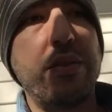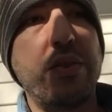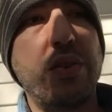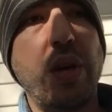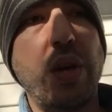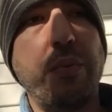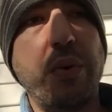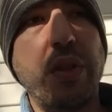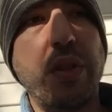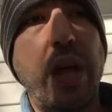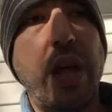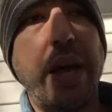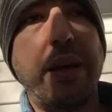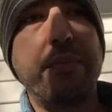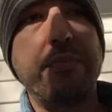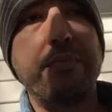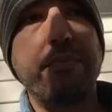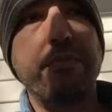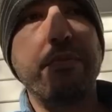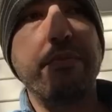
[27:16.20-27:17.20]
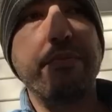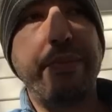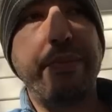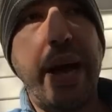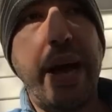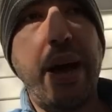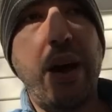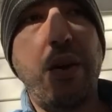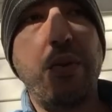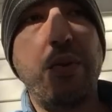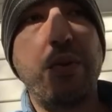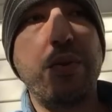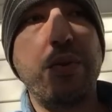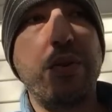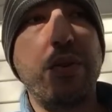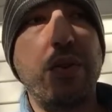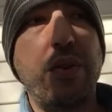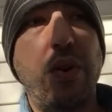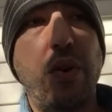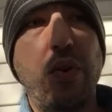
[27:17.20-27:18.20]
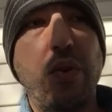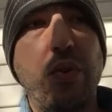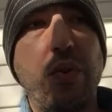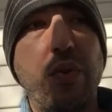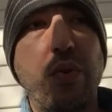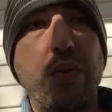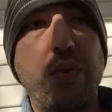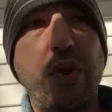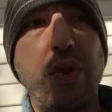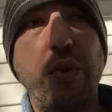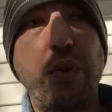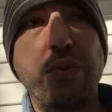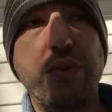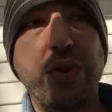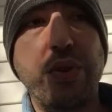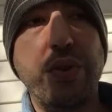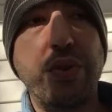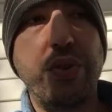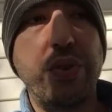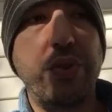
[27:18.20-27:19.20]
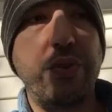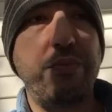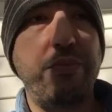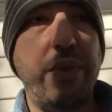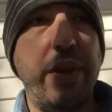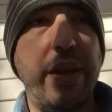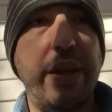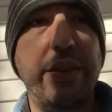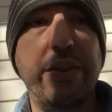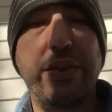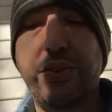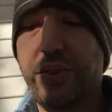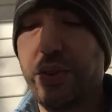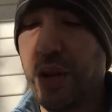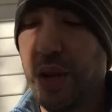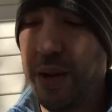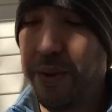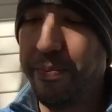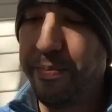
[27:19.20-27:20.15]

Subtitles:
someone like Bao, who uses his